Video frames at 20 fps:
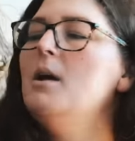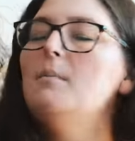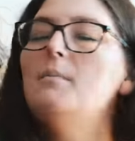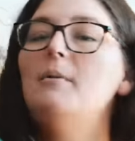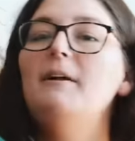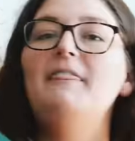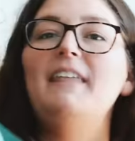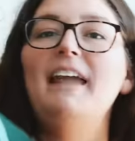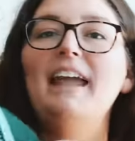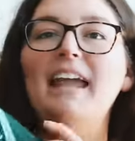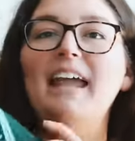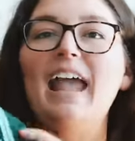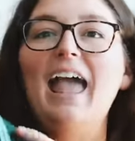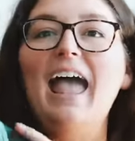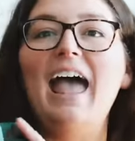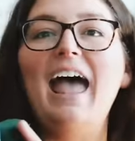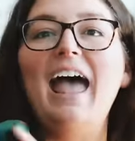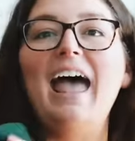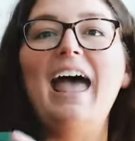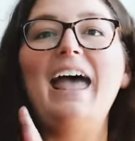But they
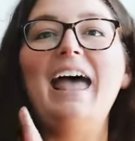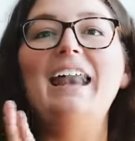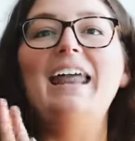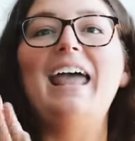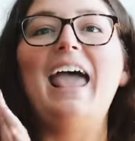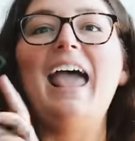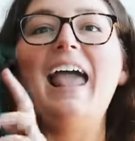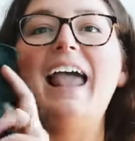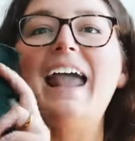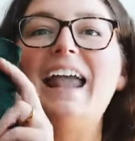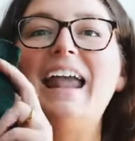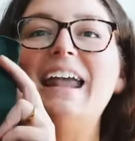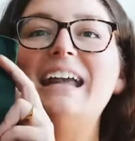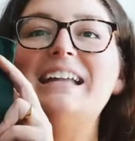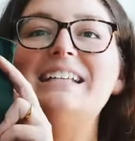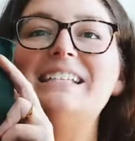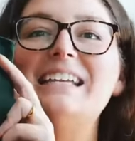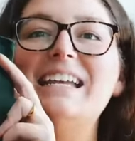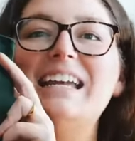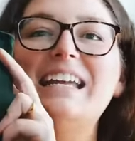had a
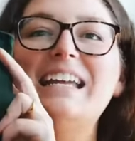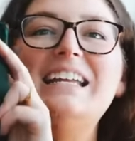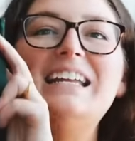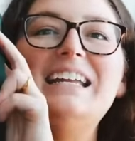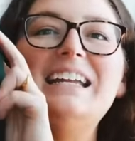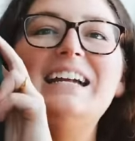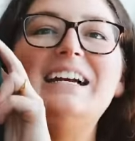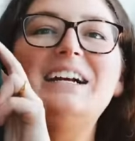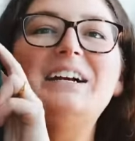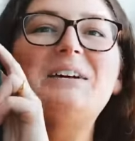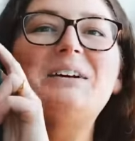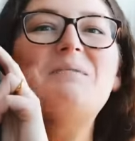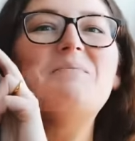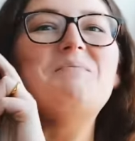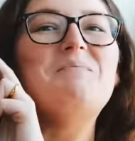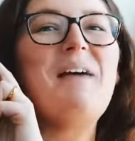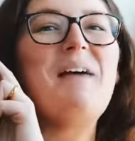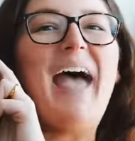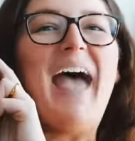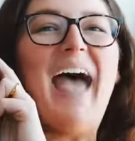10-year
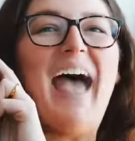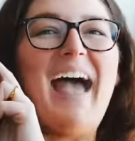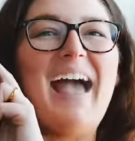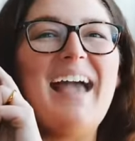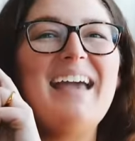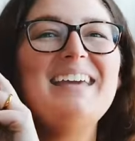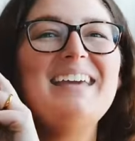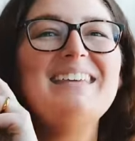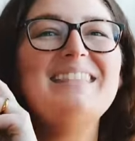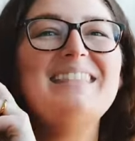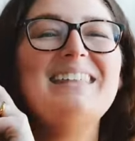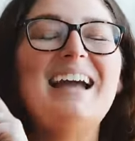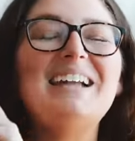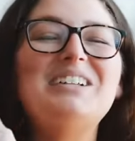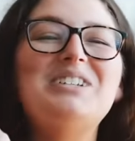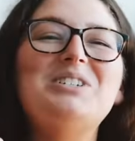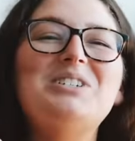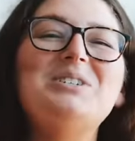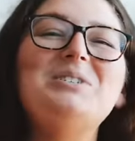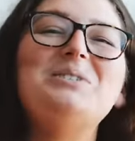bag
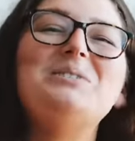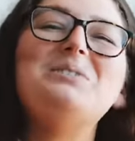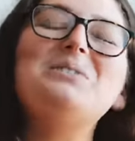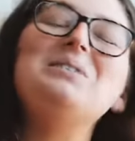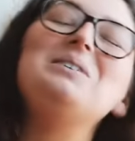that you